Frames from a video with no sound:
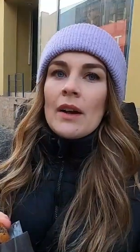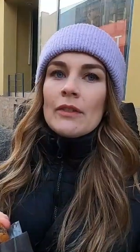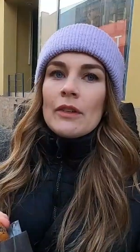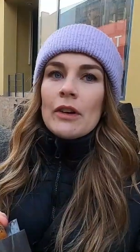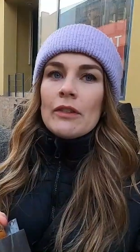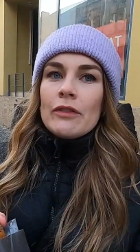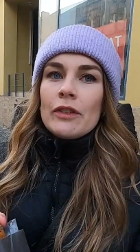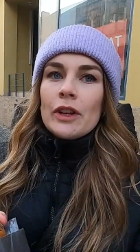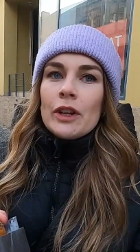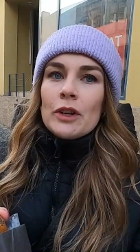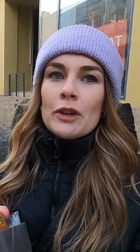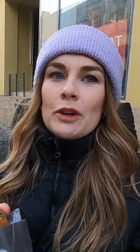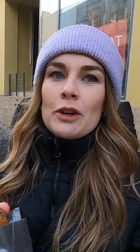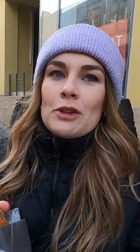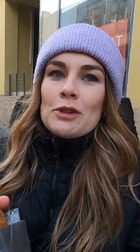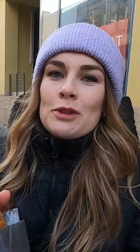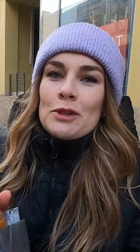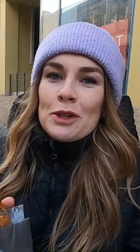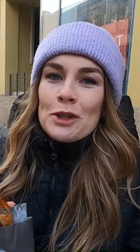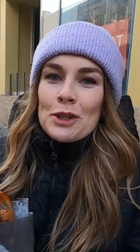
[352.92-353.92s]
I've gone for
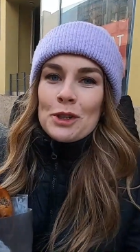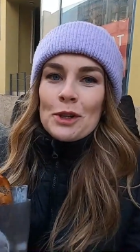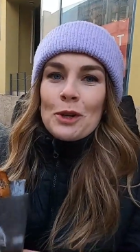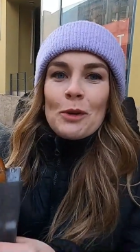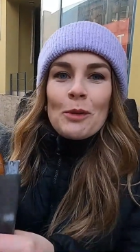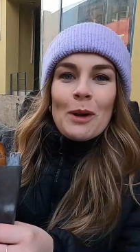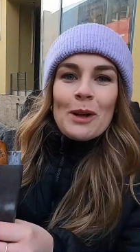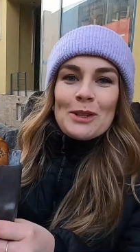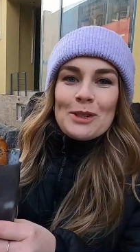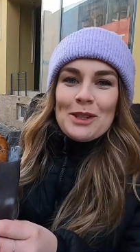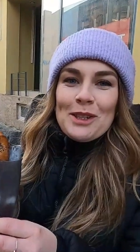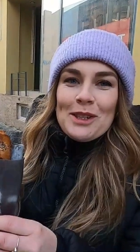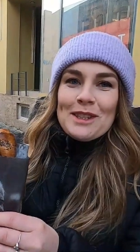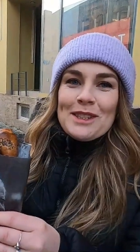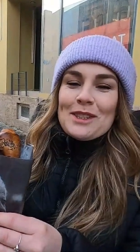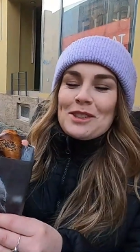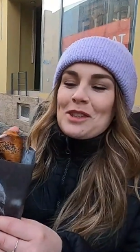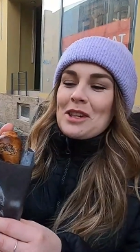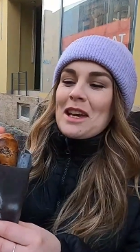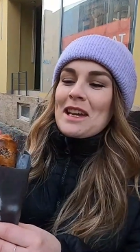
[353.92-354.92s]
local traditional, which
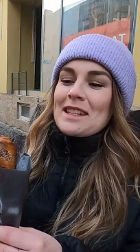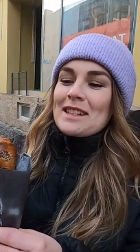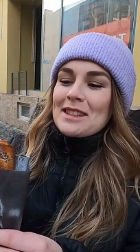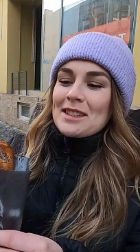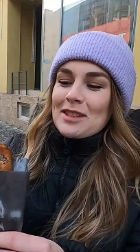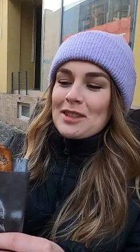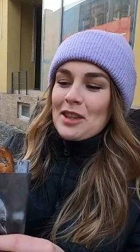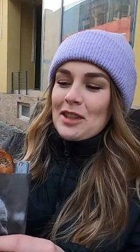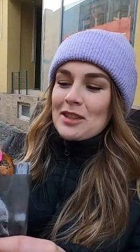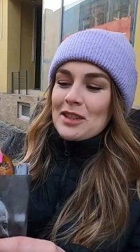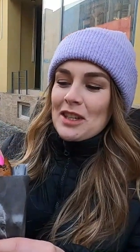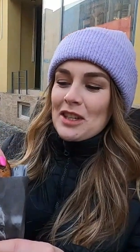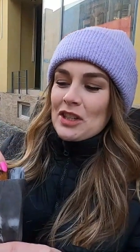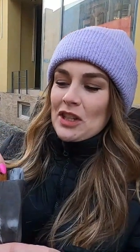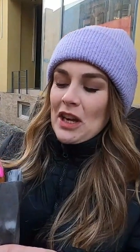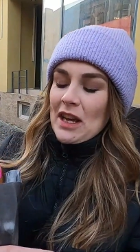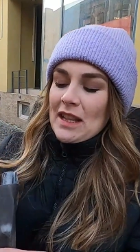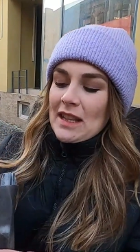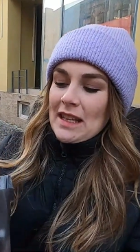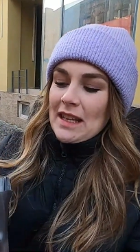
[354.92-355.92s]
is cheese and sausage
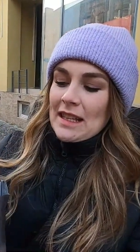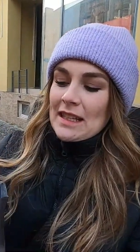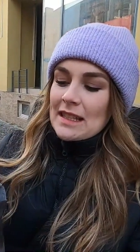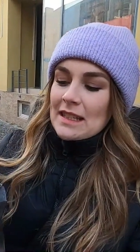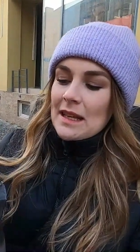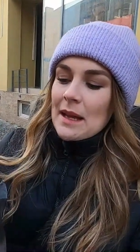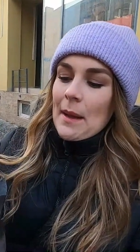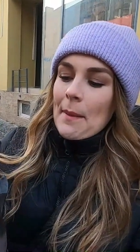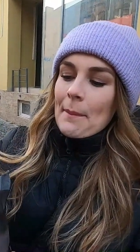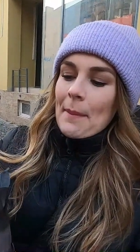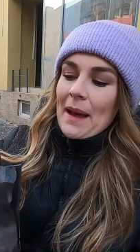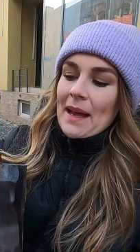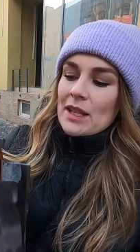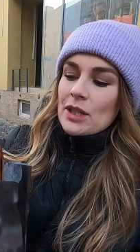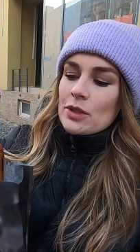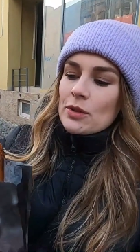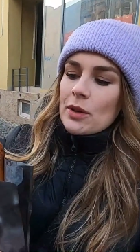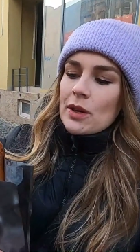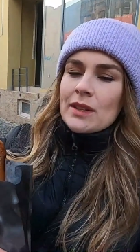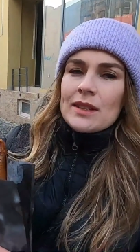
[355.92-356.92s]
in this
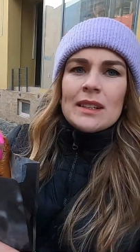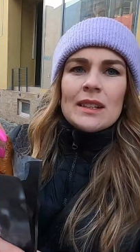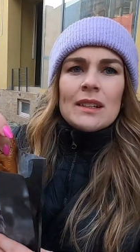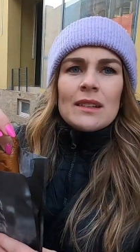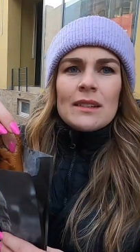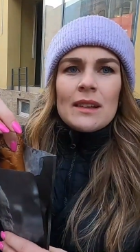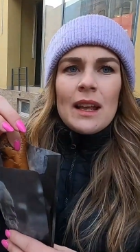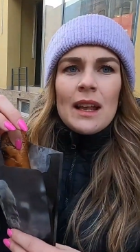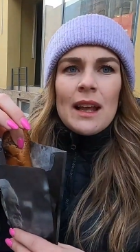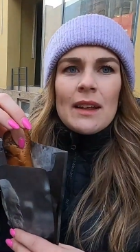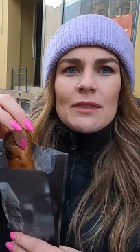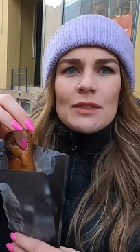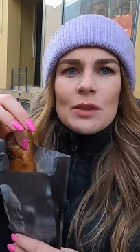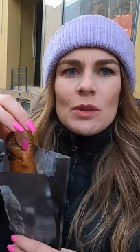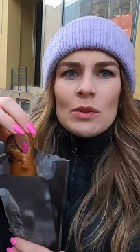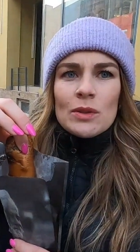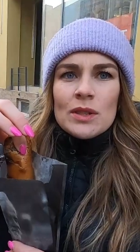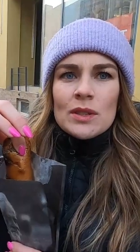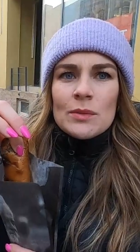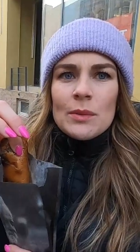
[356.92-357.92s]
pastry. Did it have
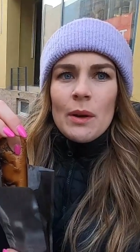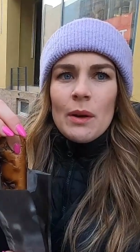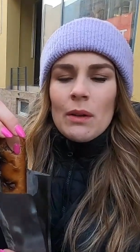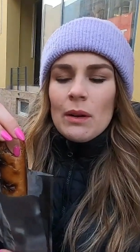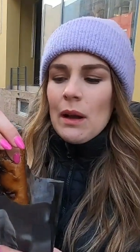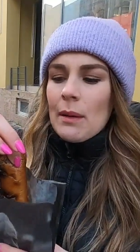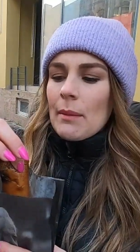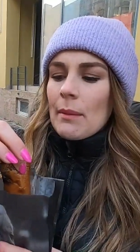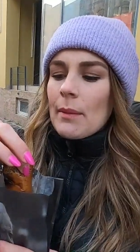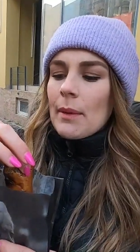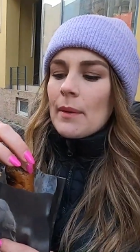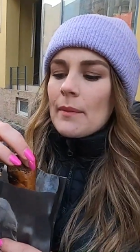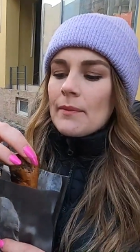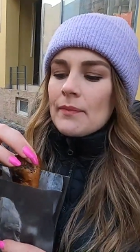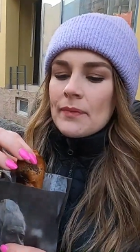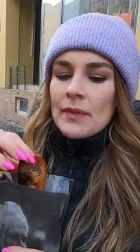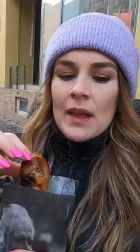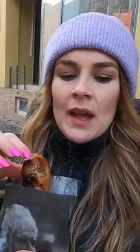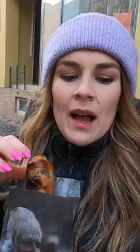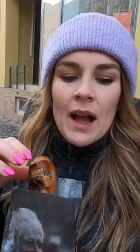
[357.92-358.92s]
sauce as well? I can't remember.
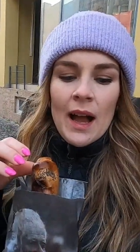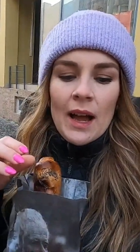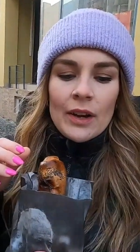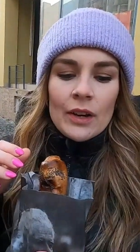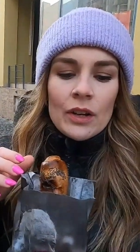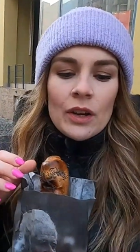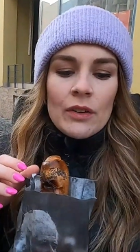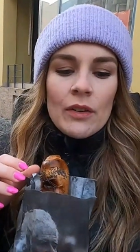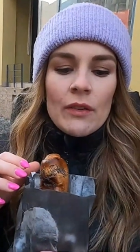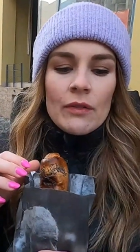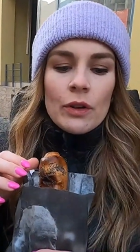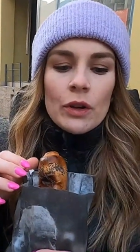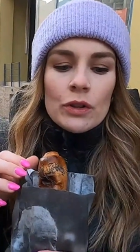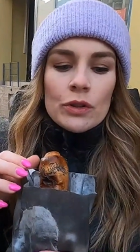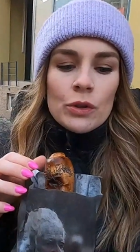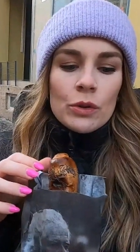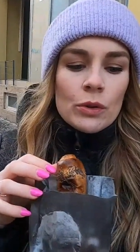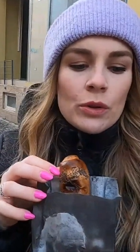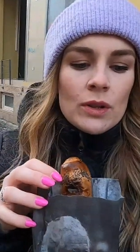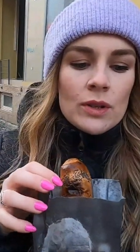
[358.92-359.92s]
I don't know if I've got
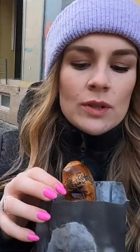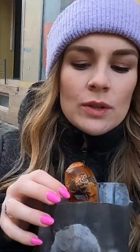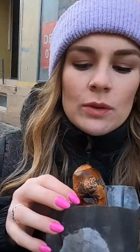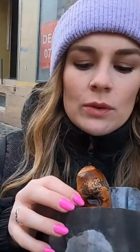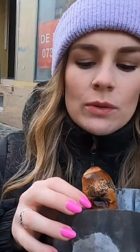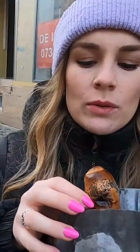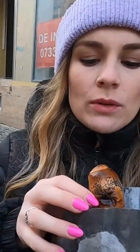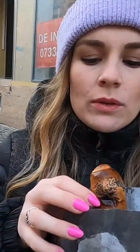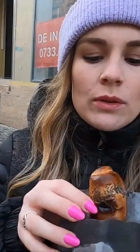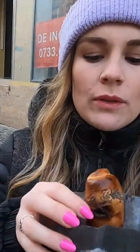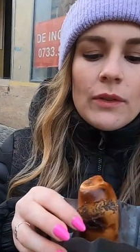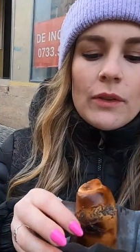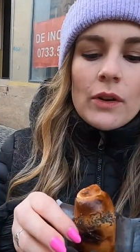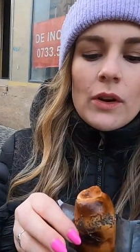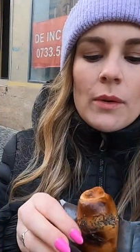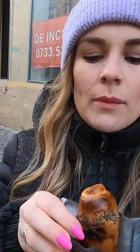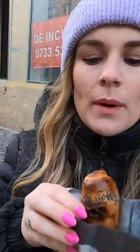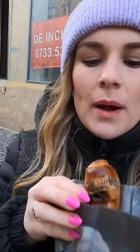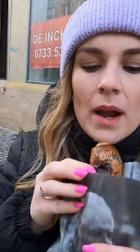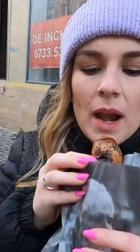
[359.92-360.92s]
Jordan's or I've
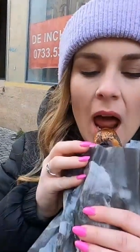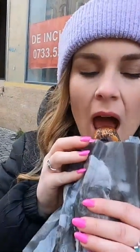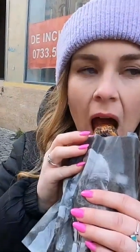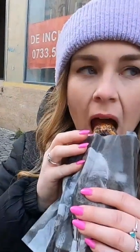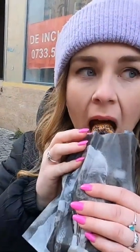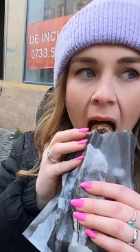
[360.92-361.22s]
got mine.